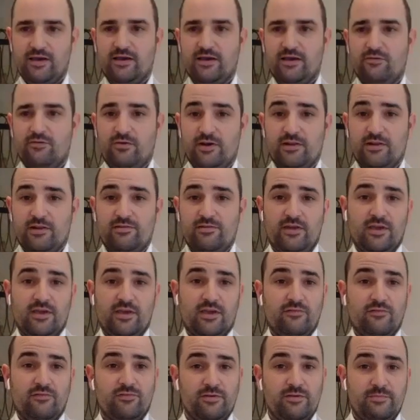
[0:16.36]
I want to thank
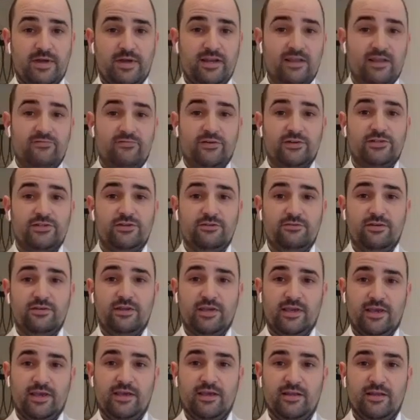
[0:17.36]
everybody for
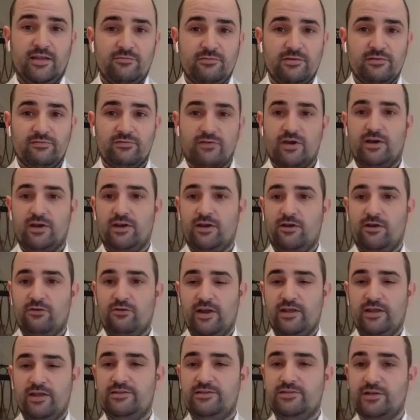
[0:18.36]
tuning in. We've got a
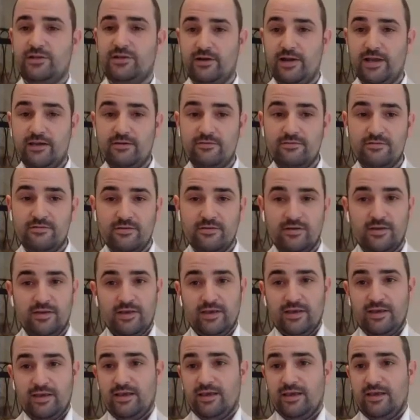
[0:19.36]
great turnout
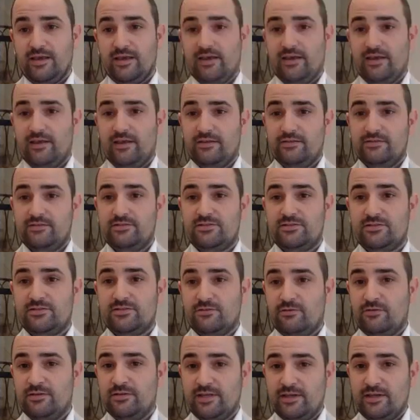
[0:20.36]
and
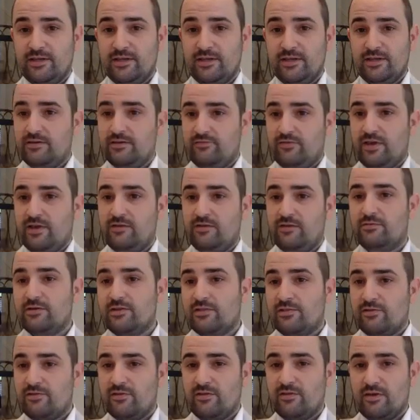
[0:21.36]
sold out the event
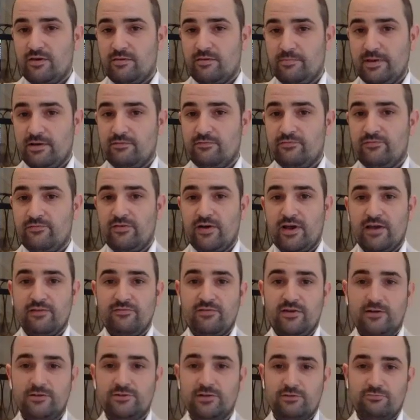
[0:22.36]
with about
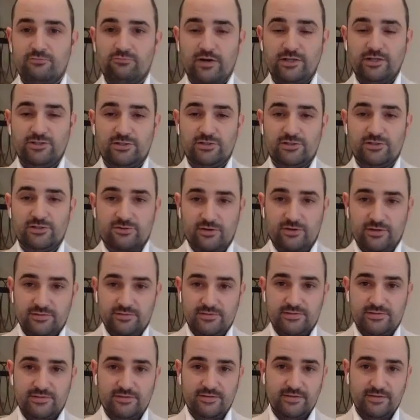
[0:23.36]
500 registrants.